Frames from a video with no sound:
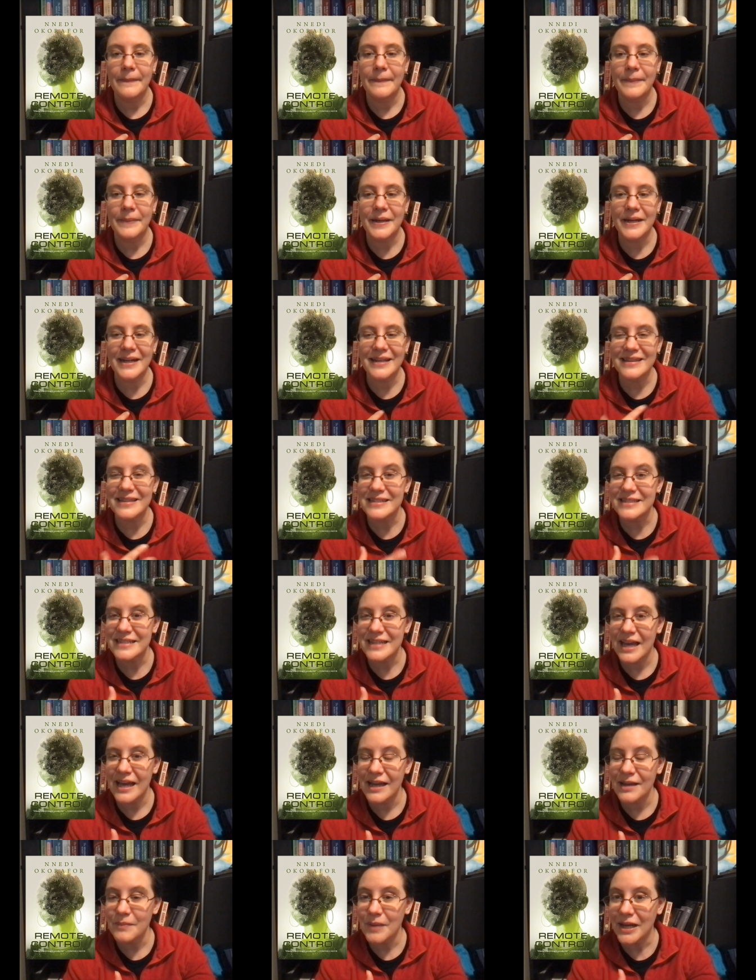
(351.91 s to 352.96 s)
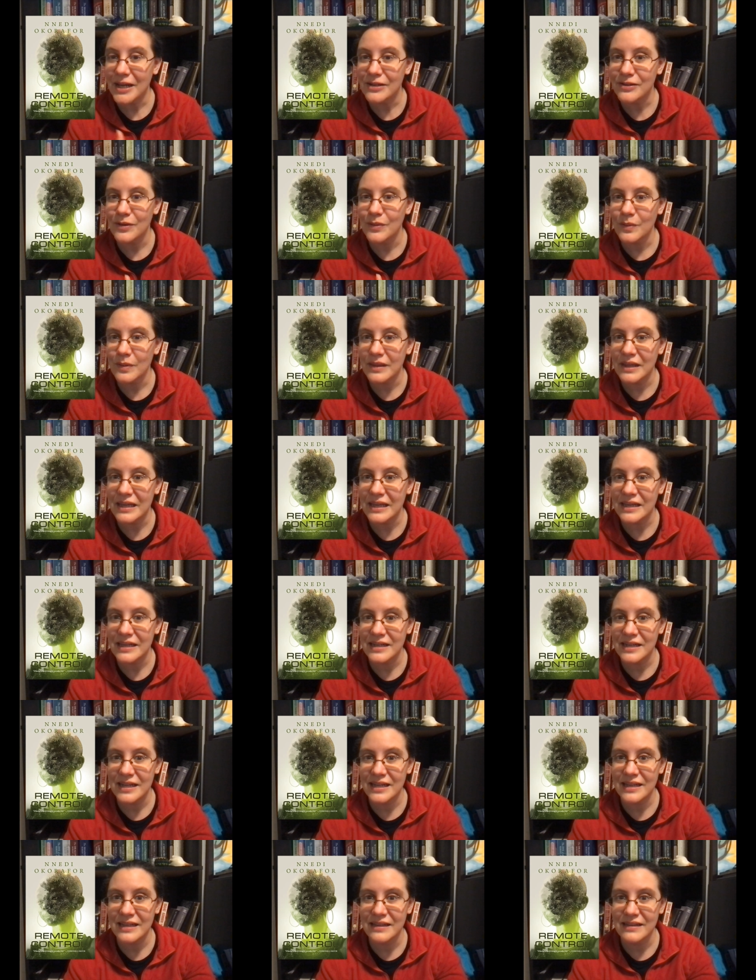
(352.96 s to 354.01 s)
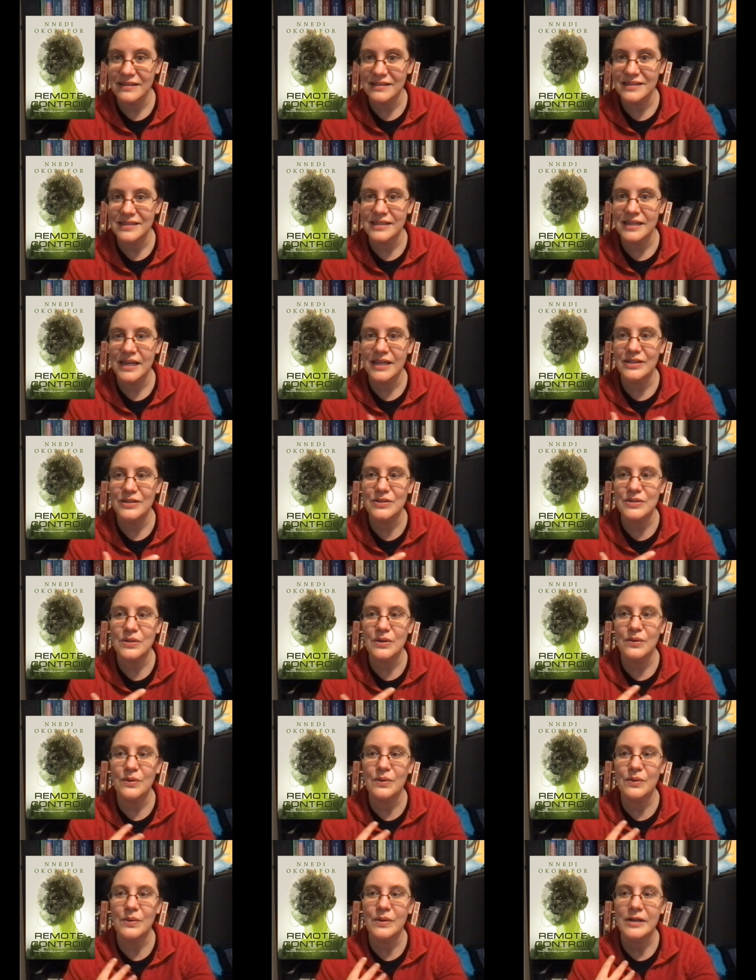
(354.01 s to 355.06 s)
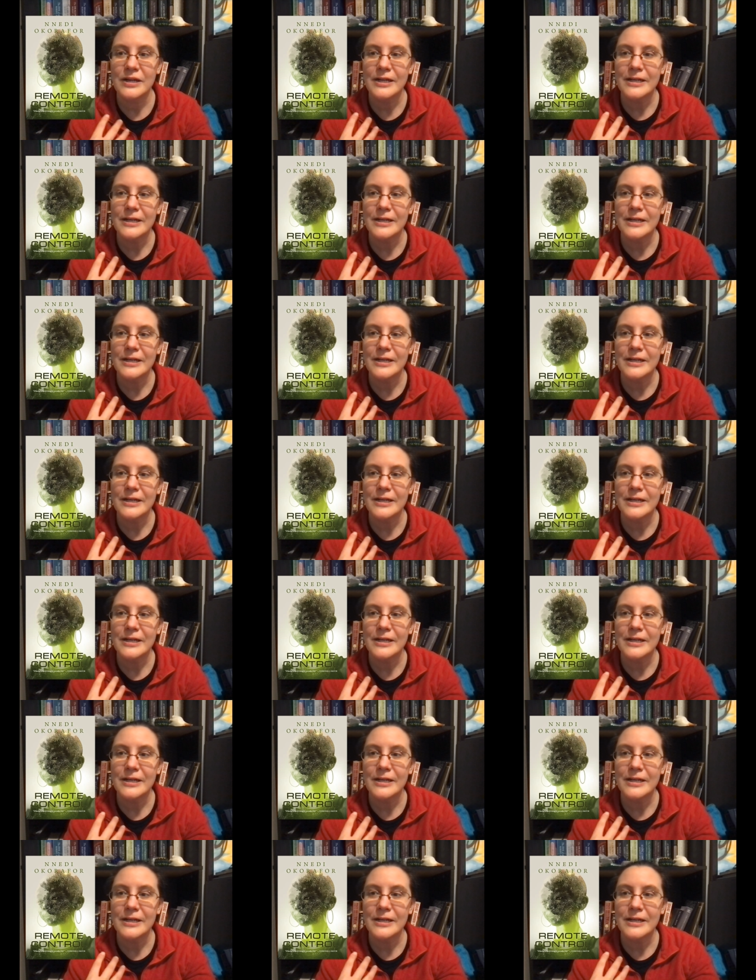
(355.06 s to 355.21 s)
But at this time, I don't think it is. And so